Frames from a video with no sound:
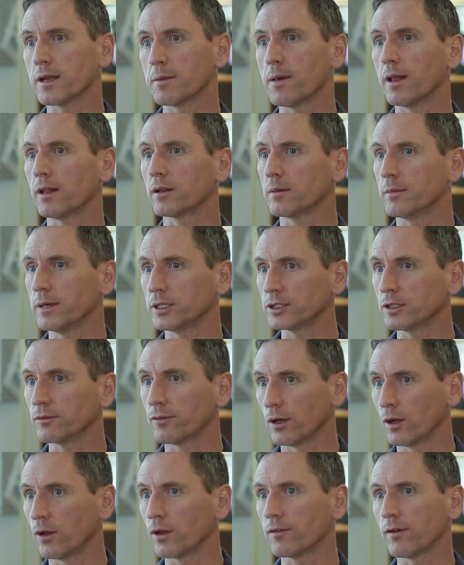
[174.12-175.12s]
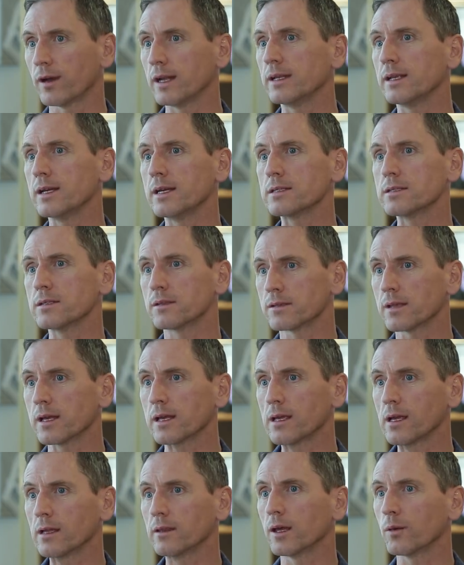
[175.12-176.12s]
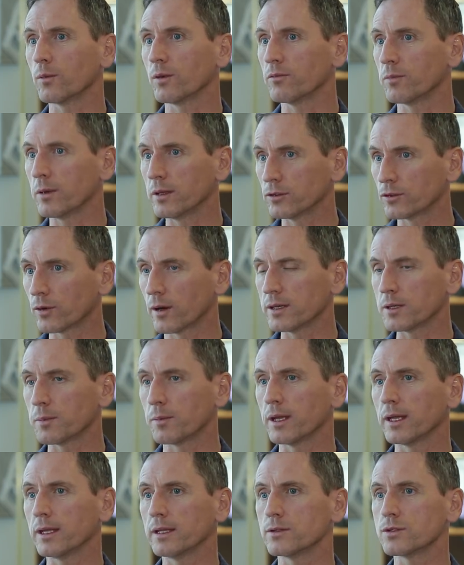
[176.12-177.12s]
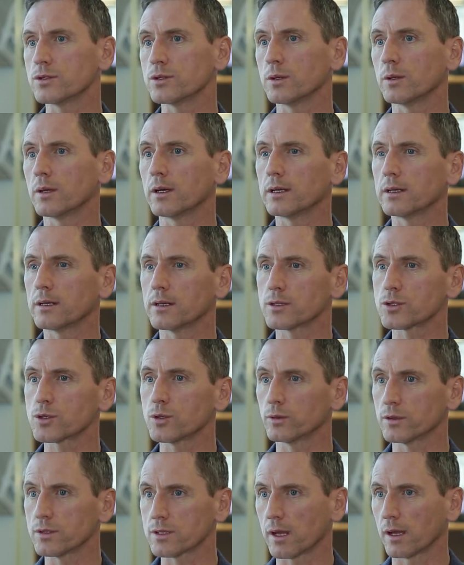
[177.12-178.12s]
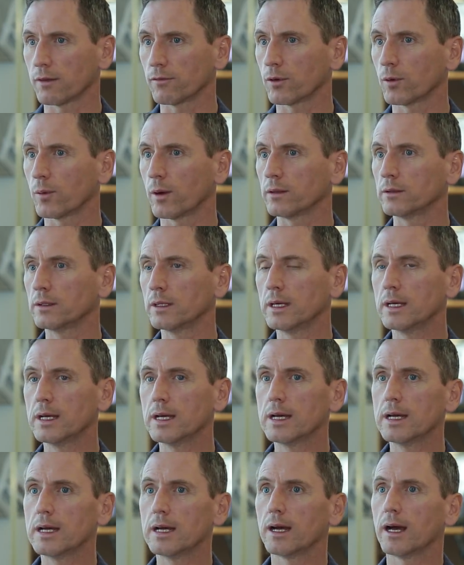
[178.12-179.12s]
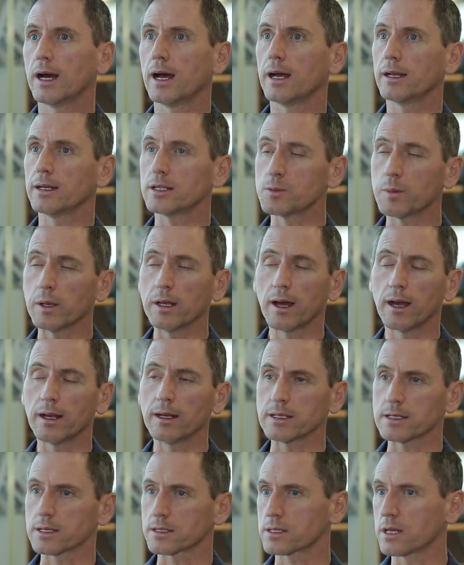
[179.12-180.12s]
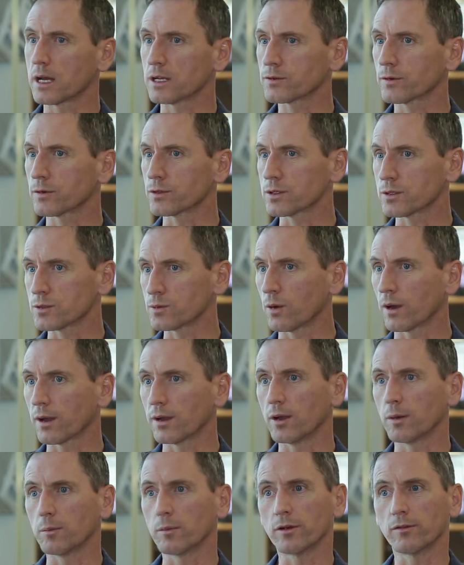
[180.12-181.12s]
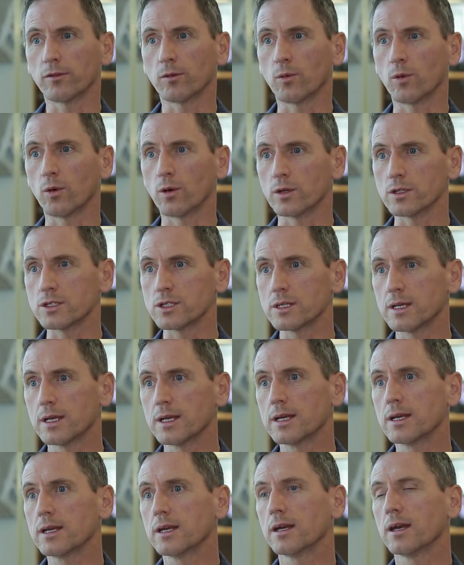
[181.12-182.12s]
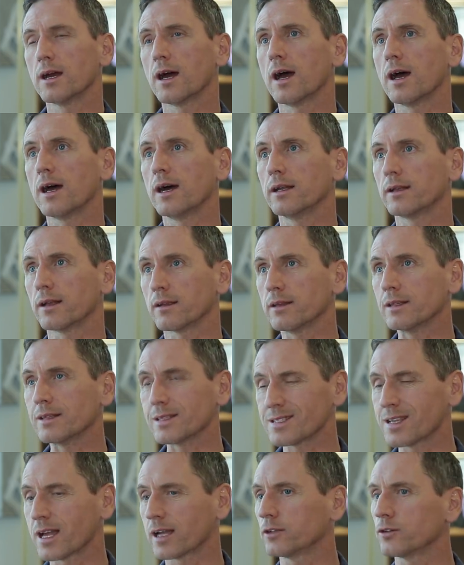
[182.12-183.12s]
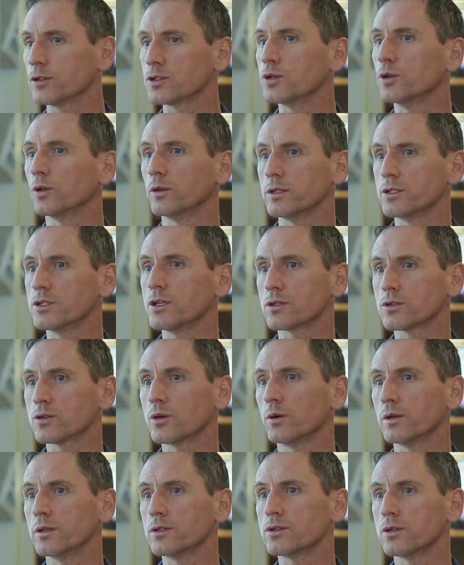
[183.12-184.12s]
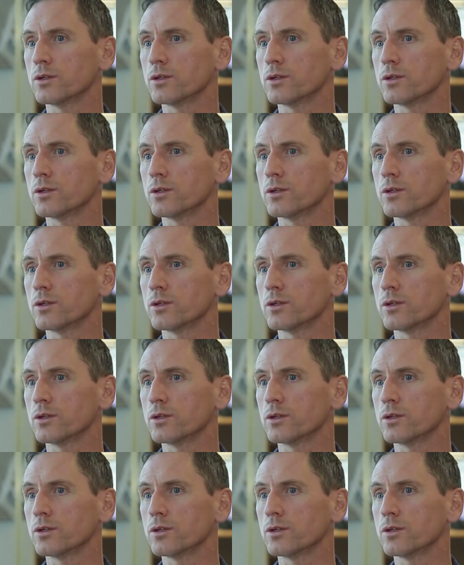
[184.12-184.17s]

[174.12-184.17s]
an amalgamation of a lot of ideas and thinking that we've been trying to bring into school design for a while. And it's been highly successful, so it's won a number of awards. And I think the secondary school is just going